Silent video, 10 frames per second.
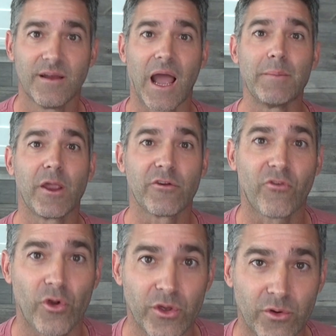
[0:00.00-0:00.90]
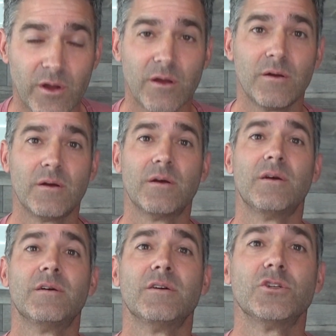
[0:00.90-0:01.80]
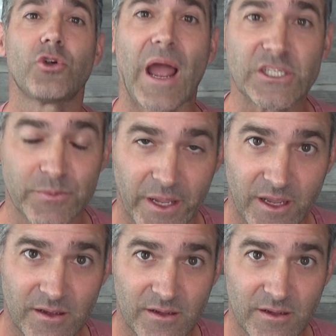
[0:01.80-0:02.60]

I'm here for you. Trash me.